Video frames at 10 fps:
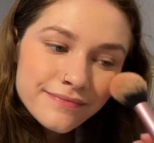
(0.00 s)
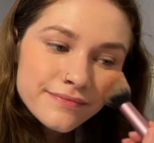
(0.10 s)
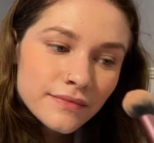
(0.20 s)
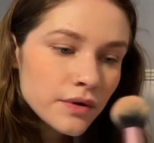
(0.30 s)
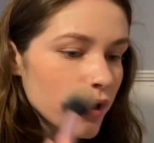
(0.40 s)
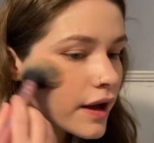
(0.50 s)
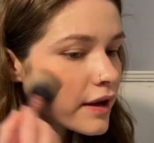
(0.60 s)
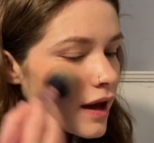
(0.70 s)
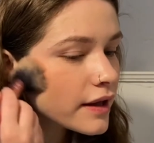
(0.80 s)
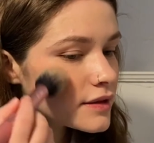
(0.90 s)

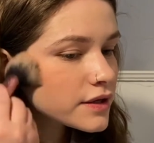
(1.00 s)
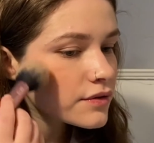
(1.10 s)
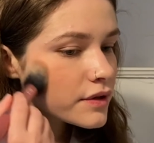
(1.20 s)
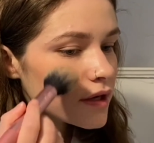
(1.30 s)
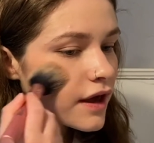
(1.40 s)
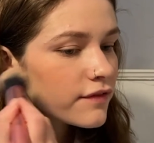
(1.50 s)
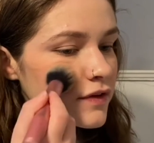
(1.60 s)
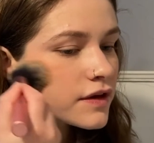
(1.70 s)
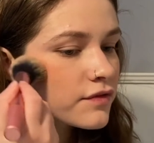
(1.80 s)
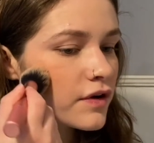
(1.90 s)
Okay, I feel
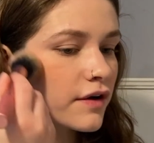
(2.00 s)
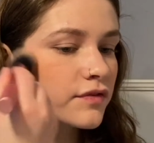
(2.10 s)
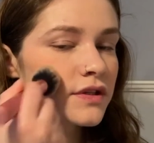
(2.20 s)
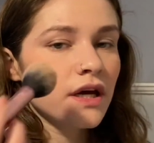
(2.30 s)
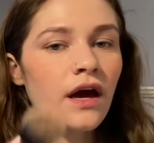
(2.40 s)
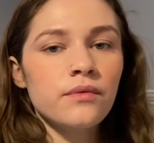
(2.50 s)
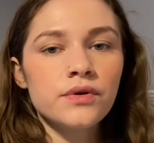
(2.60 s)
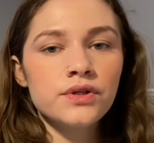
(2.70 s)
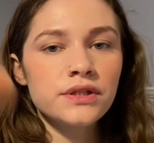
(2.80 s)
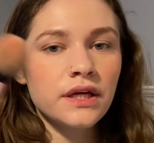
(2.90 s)
like for every day, I
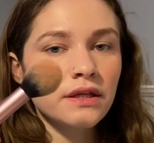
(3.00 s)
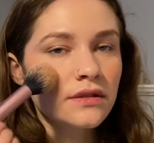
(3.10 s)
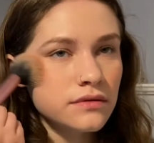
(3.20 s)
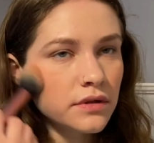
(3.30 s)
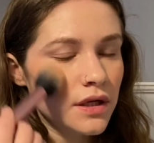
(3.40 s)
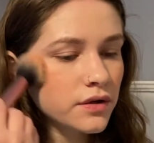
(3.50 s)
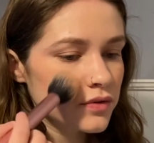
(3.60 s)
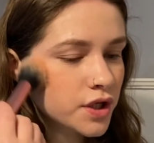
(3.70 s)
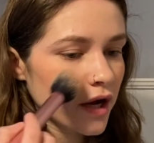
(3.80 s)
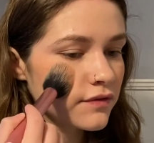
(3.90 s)
will just take this, you know,
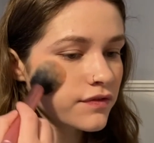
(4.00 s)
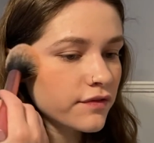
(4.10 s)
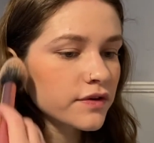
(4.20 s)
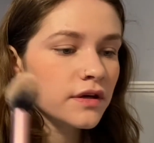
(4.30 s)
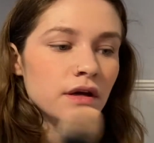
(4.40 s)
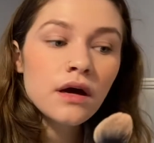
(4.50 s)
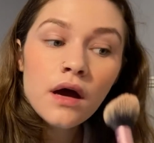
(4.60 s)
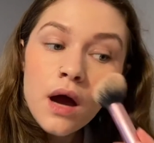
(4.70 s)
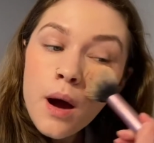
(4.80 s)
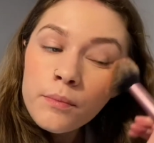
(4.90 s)
giant fluffy
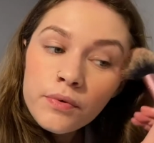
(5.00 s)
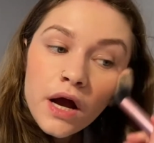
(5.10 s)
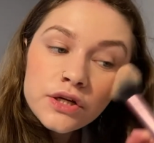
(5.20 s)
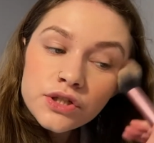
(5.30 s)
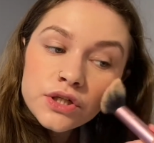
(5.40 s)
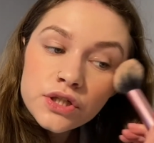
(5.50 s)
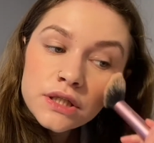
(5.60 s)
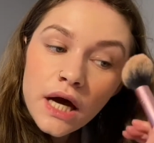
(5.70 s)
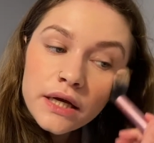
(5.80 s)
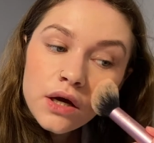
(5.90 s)
brush and just
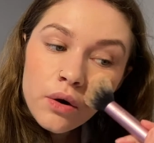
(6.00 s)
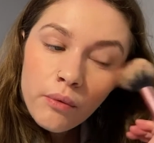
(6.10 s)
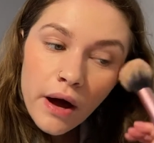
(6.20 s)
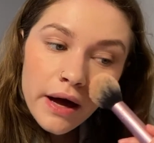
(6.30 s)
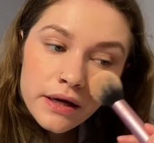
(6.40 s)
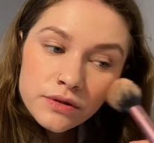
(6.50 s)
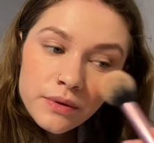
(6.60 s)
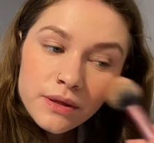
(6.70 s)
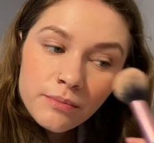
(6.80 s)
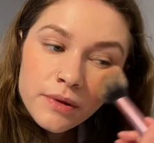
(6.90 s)
kind of go wild
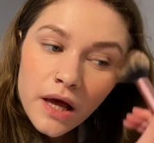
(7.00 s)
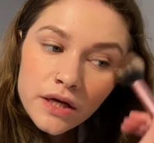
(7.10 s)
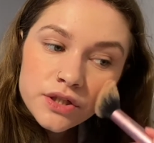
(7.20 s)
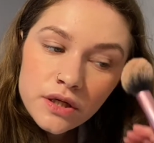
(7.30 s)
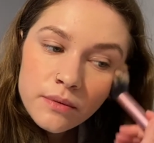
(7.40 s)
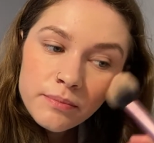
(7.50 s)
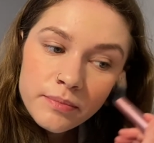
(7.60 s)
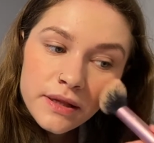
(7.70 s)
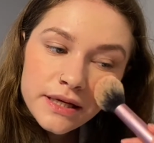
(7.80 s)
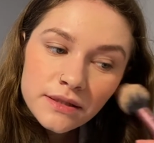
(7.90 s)
with the blush
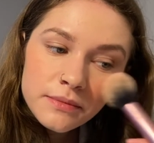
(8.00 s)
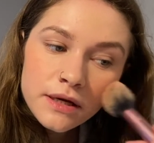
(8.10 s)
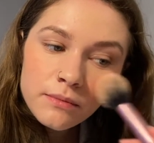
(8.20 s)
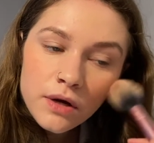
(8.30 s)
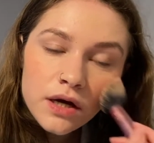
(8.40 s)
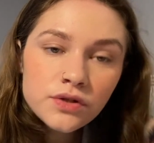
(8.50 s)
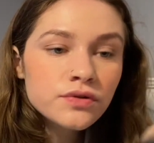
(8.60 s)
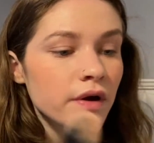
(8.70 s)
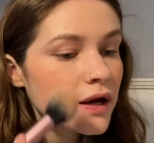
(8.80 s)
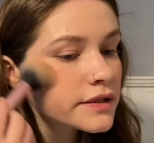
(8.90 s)
placement. I'm not
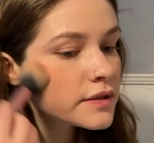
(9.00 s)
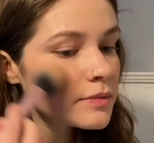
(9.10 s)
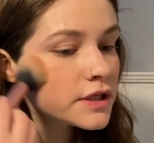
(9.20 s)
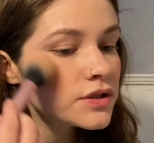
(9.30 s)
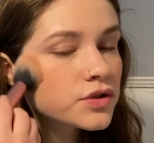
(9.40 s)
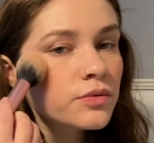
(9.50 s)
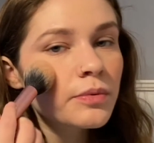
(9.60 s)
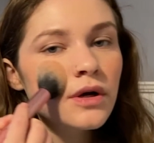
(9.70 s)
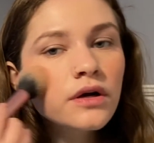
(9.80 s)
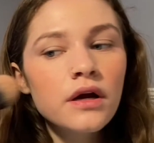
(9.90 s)
trying to be
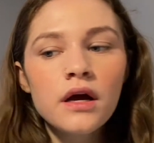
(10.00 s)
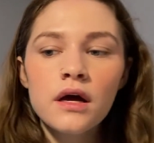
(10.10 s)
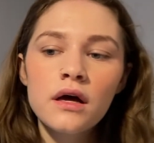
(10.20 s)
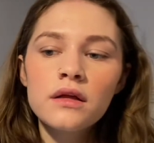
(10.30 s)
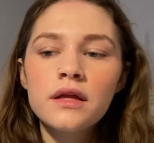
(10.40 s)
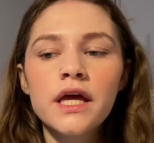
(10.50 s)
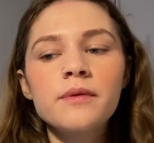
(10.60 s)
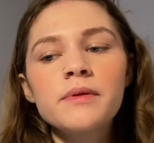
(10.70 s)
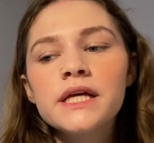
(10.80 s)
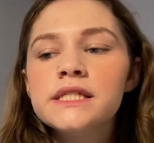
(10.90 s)
super
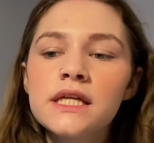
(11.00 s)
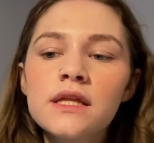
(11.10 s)
like placing the